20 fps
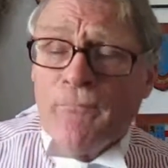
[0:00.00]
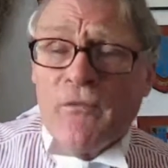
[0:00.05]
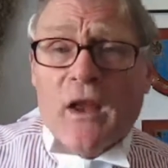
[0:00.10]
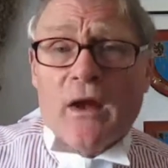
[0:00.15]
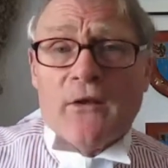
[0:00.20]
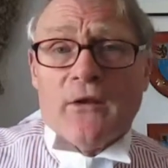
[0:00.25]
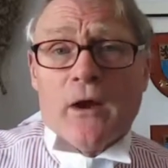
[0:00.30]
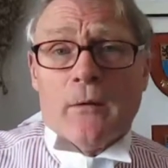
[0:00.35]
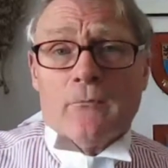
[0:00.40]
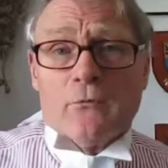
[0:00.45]

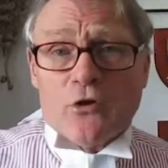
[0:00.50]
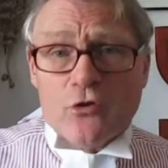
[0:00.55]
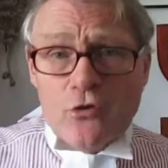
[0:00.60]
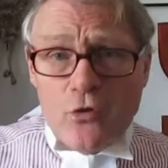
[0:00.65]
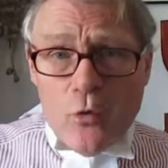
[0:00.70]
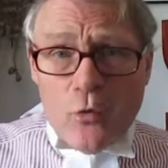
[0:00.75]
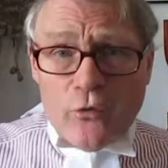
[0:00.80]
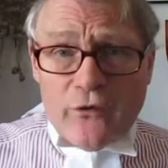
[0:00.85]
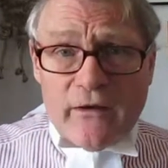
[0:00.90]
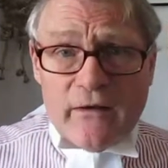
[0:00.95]
and I'm
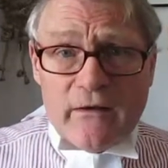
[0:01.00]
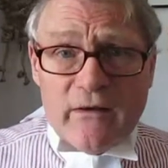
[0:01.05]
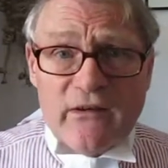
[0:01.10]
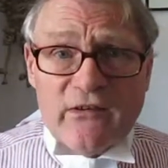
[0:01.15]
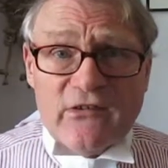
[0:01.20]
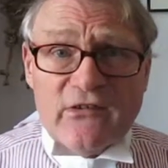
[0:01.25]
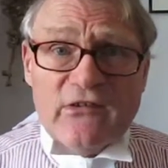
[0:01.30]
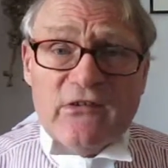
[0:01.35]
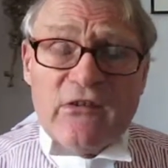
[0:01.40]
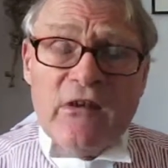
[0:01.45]
recording
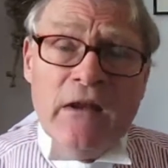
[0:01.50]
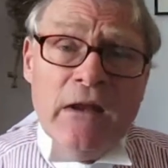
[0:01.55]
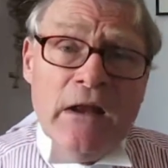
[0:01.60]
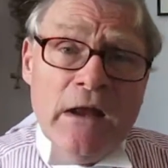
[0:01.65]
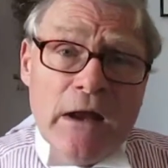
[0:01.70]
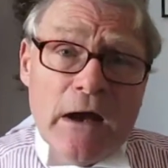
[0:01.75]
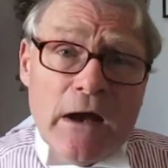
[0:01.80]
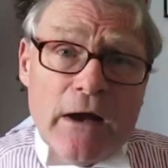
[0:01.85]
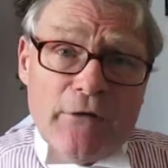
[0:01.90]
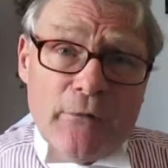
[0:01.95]
this
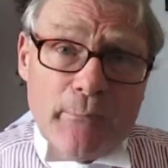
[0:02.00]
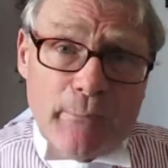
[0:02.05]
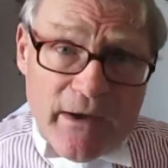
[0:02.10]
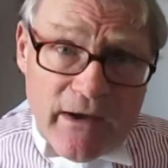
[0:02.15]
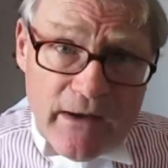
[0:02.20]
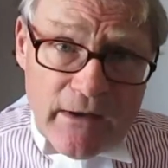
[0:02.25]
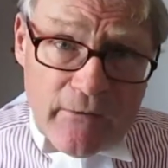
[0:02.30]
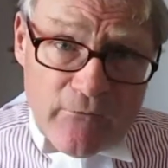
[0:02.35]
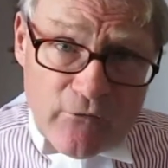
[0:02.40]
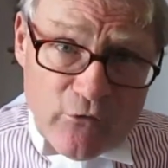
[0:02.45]
at the
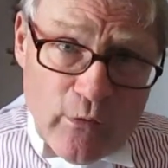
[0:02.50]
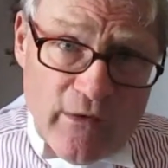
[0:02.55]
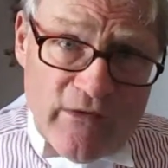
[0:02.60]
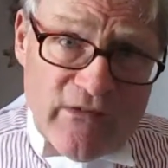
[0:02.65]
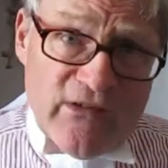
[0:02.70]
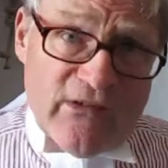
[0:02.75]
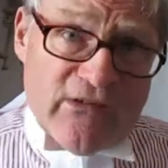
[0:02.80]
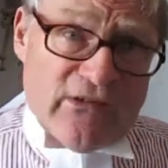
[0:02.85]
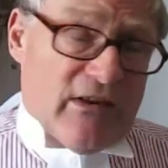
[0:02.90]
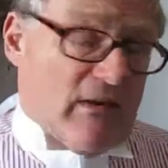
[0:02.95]
beginning of
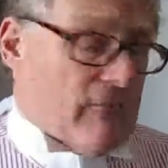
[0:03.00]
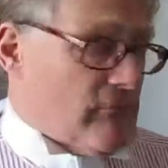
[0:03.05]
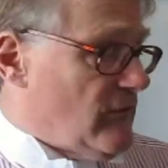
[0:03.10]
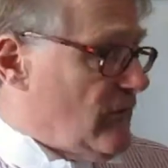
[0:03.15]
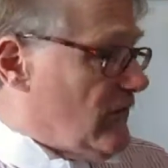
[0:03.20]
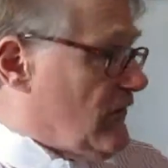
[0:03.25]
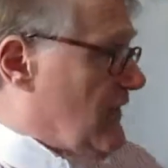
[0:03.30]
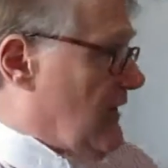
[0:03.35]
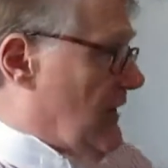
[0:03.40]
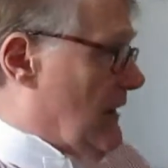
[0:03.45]

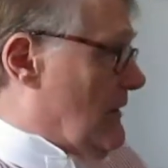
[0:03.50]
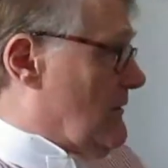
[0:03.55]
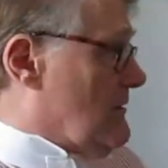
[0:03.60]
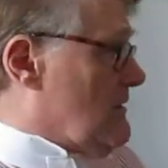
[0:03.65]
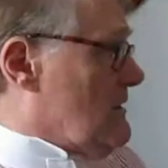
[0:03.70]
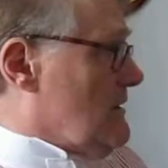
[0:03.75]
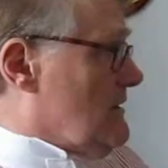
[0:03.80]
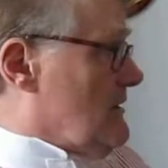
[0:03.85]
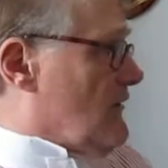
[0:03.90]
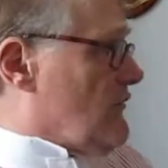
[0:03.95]
2017.
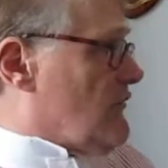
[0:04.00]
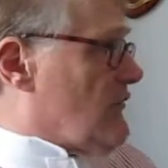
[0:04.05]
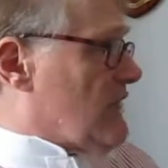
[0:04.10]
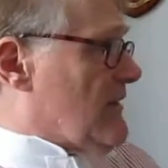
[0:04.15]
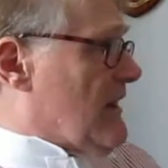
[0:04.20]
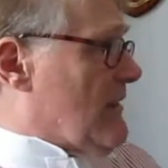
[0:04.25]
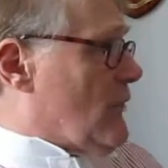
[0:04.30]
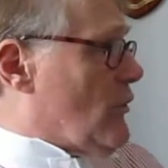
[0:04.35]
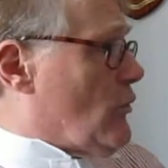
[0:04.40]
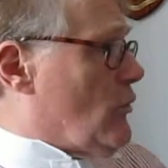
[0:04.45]
Let's
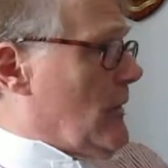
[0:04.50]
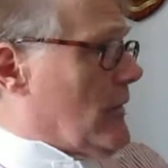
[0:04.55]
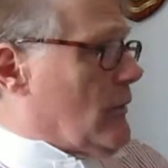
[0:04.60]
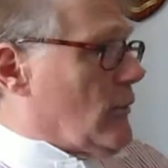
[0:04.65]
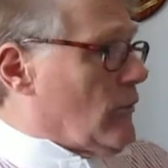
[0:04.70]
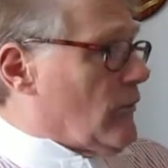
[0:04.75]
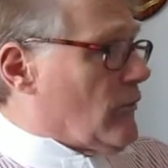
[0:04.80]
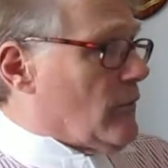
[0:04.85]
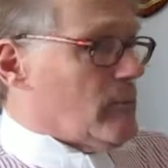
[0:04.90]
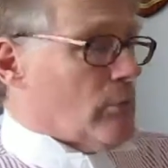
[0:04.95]
just have a quick
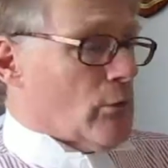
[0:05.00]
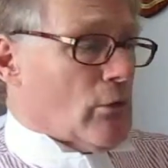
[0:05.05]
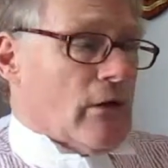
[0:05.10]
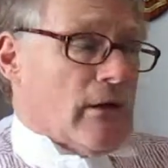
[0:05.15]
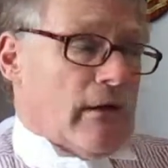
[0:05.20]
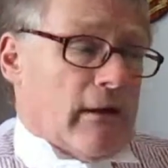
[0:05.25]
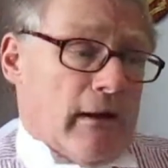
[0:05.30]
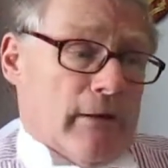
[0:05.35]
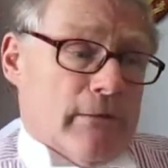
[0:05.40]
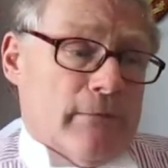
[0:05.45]
look at the book
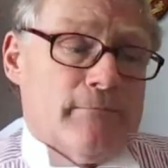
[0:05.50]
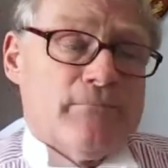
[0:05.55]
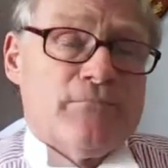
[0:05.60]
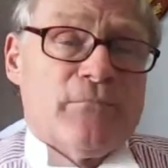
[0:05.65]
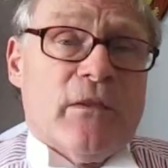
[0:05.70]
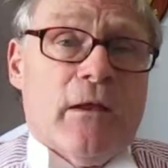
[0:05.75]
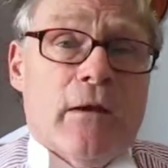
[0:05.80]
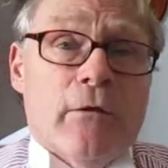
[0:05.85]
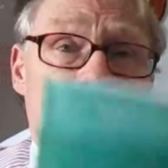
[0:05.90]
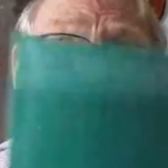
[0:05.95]
again.
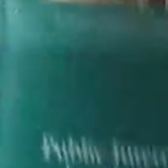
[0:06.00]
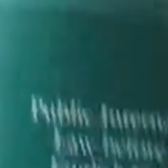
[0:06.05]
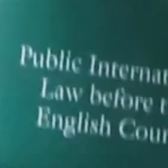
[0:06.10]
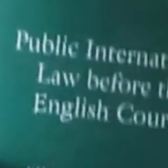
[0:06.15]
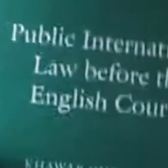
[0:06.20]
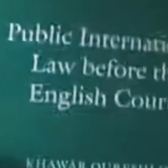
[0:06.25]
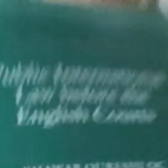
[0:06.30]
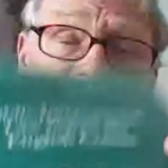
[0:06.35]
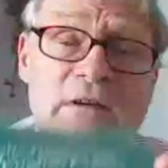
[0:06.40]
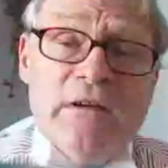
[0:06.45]
There it
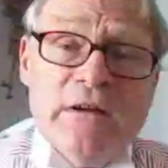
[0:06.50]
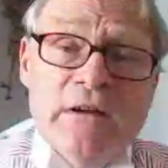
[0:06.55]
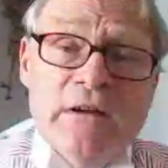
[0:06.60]
is.